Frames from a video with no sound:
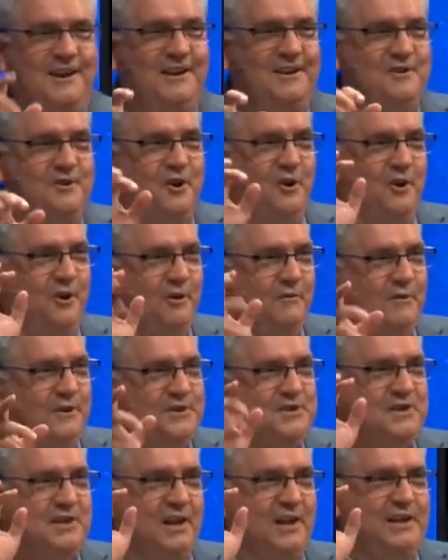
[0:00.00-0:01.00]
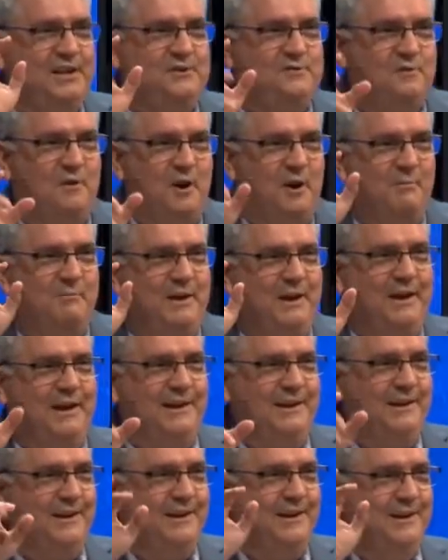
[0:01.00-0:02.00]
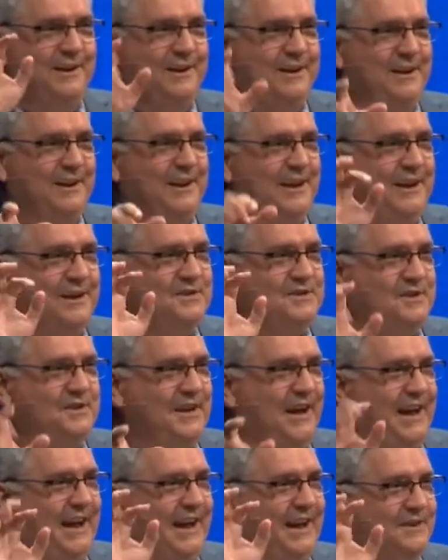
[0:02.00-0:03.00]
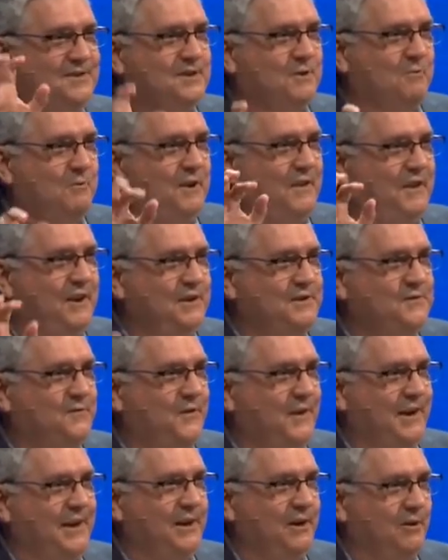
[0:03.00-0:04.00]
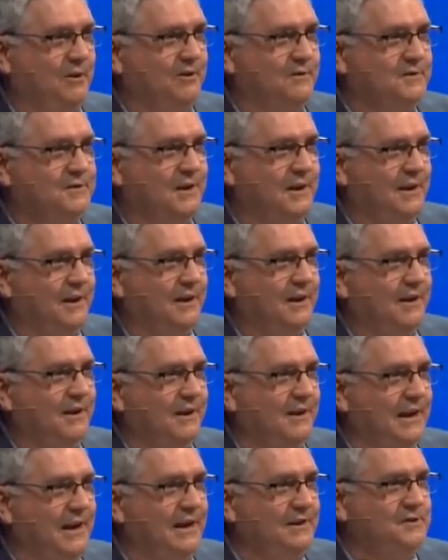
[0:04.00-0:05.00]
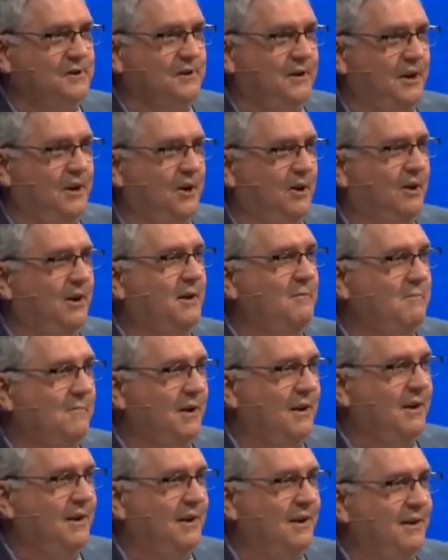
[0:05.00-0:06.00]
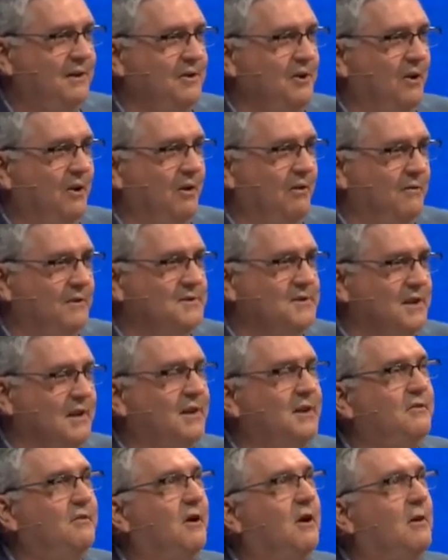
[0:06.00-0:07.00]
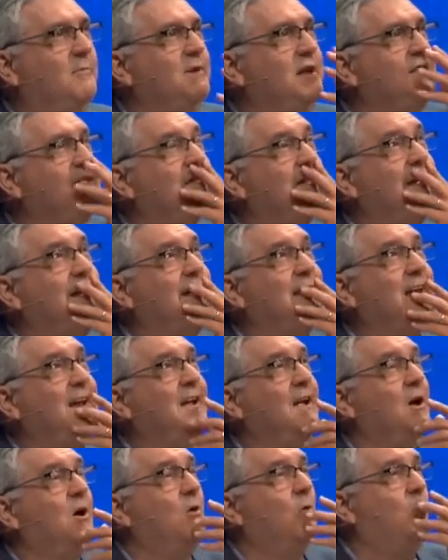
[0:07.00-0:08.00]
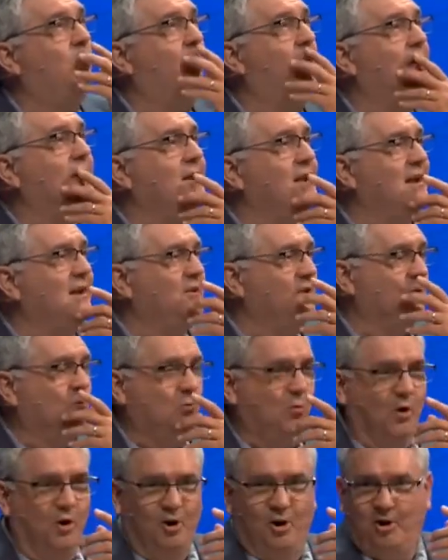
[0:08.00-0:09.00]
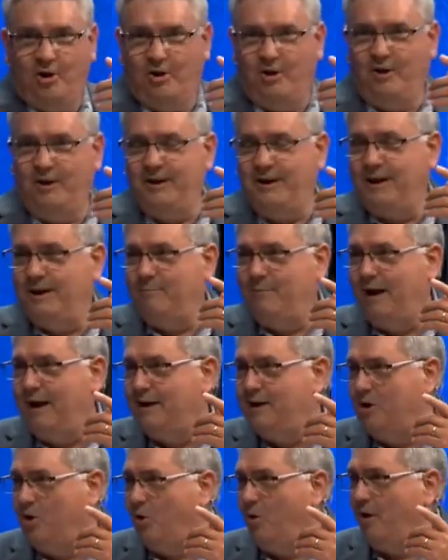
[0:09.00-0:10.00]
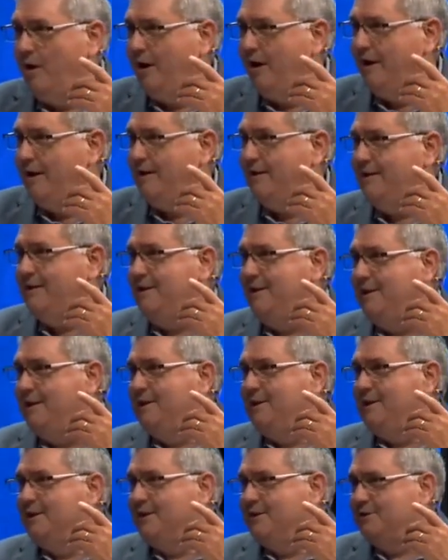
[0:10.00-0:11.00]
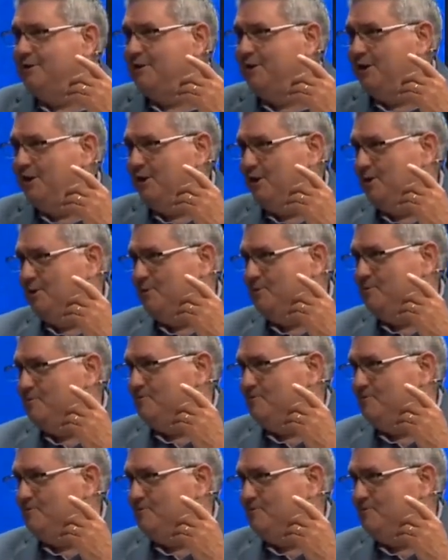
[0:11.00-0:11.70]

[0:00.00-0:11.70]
nervously drumming his desk with his fingers. Can't you hear him? Nervously drumming, thinking, what in the world am I going to do?